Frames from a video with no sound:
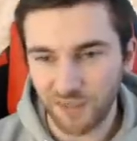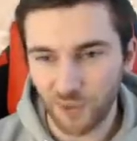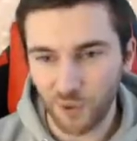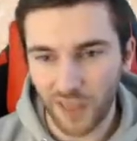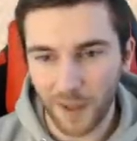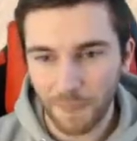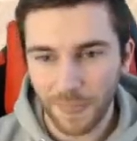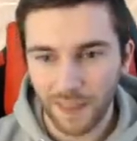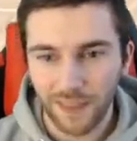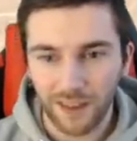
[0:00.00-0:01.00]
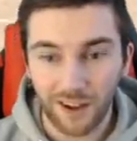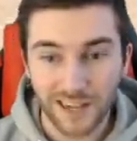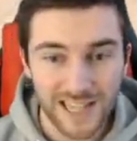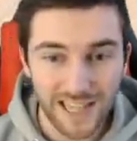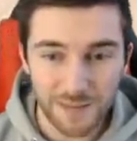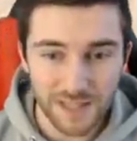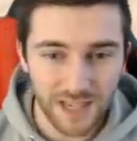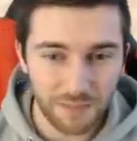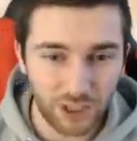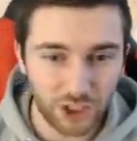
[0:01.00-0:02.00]
for that. Our team is going
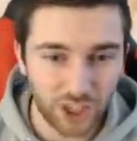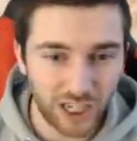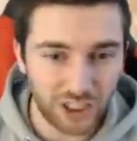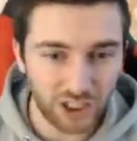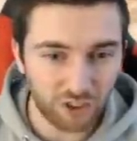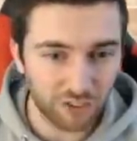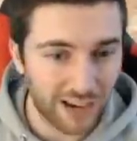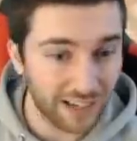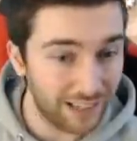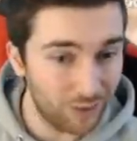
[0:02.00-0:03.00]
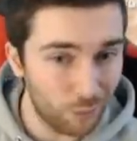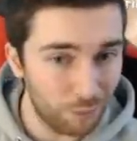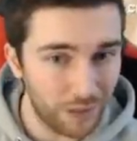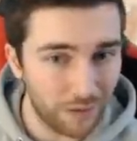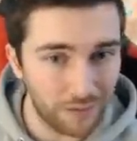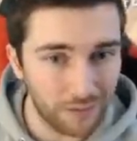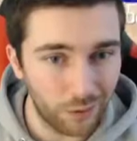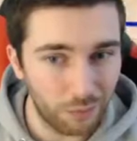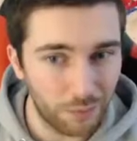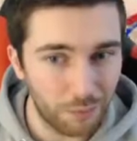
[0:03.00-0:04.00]
to be changing around a little bit, a
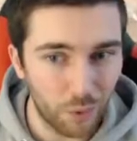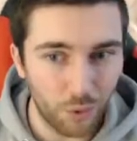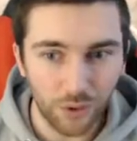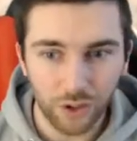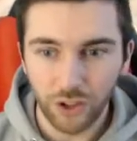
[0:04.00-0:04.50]
little bit more.